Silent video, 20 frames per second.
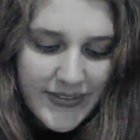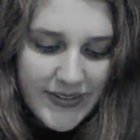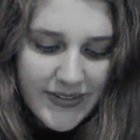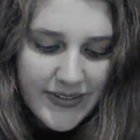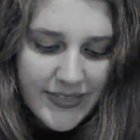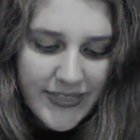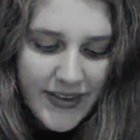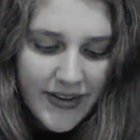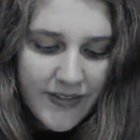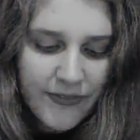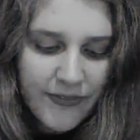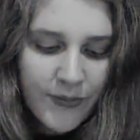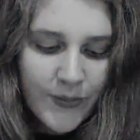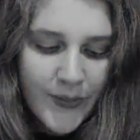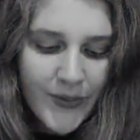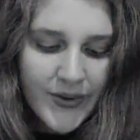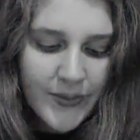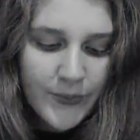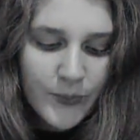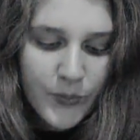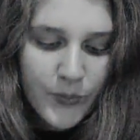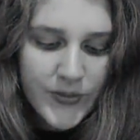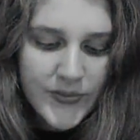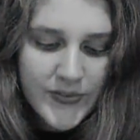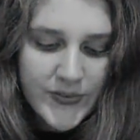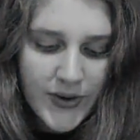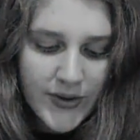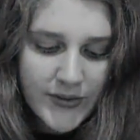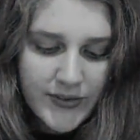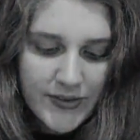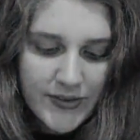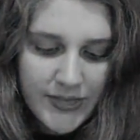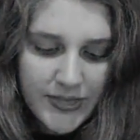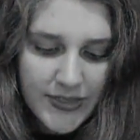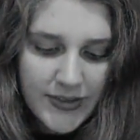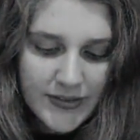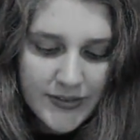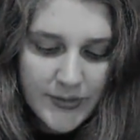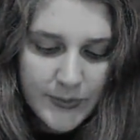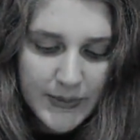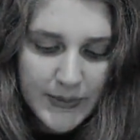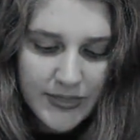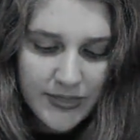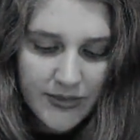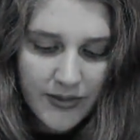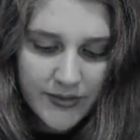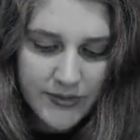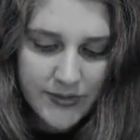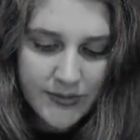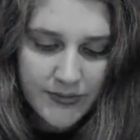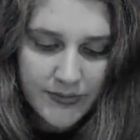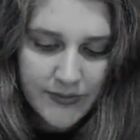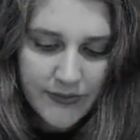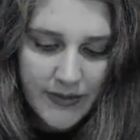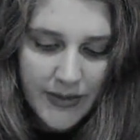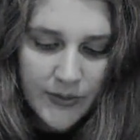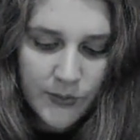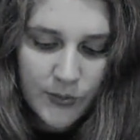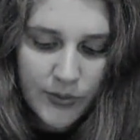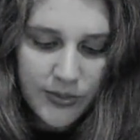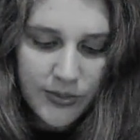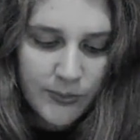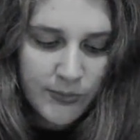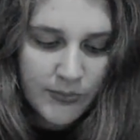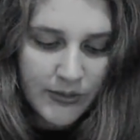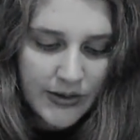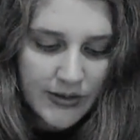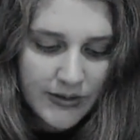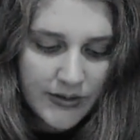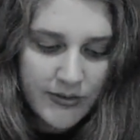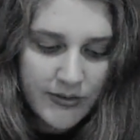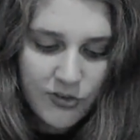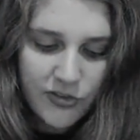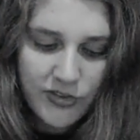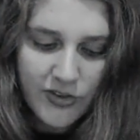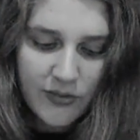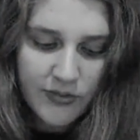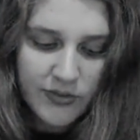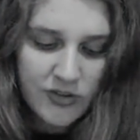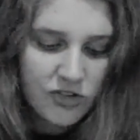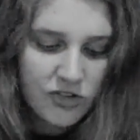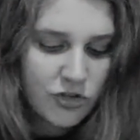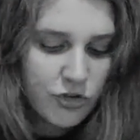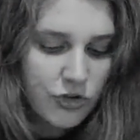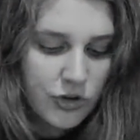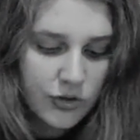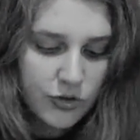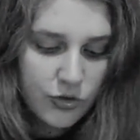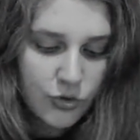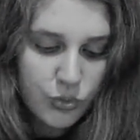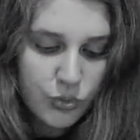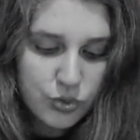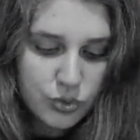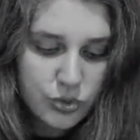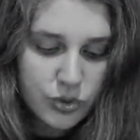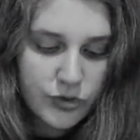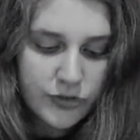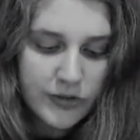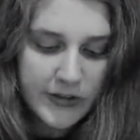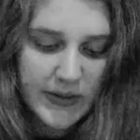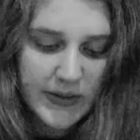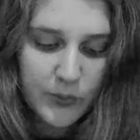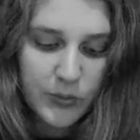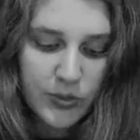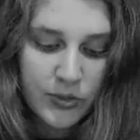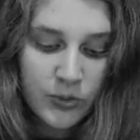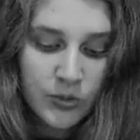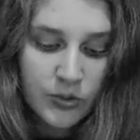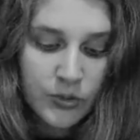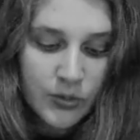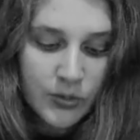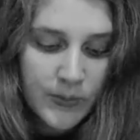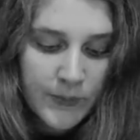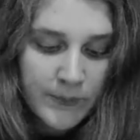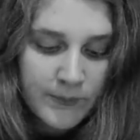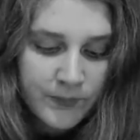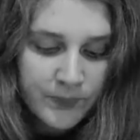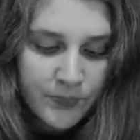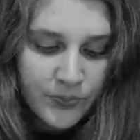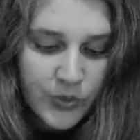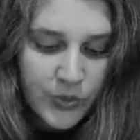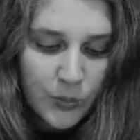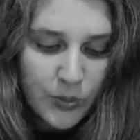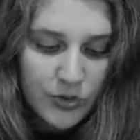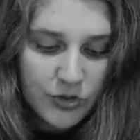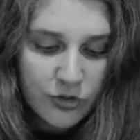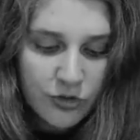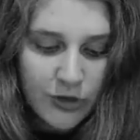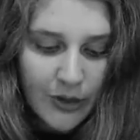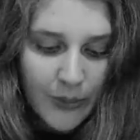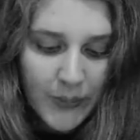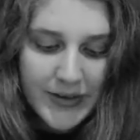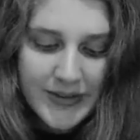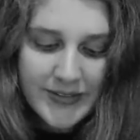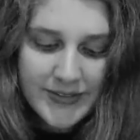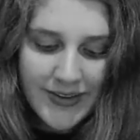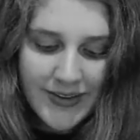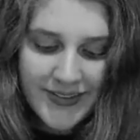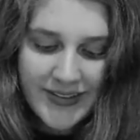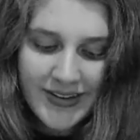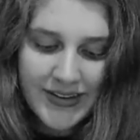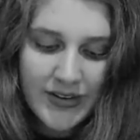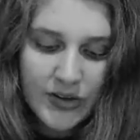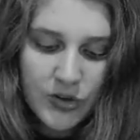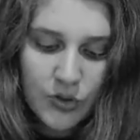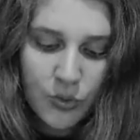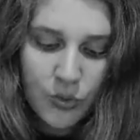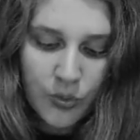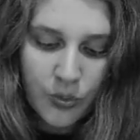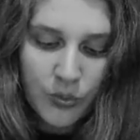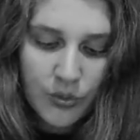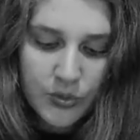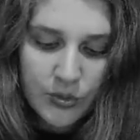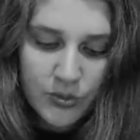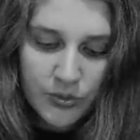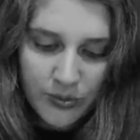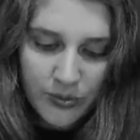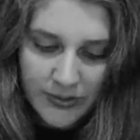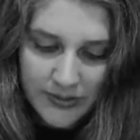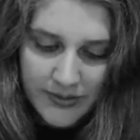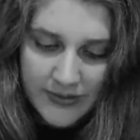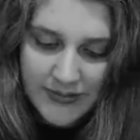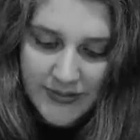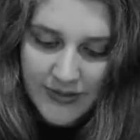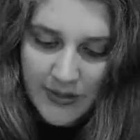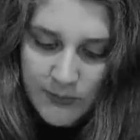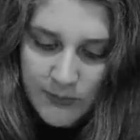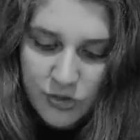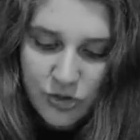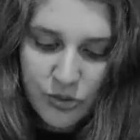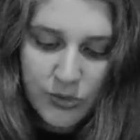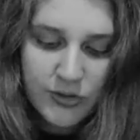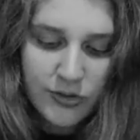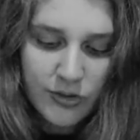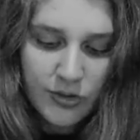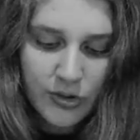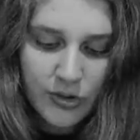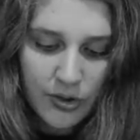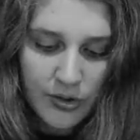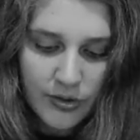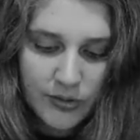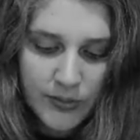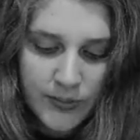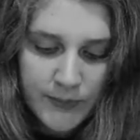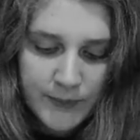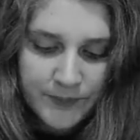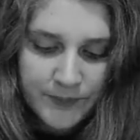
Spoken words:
therefore was not a thing to be thought of, and with meanness, selfishness, cruelty, which no indignant nor contemptuous look,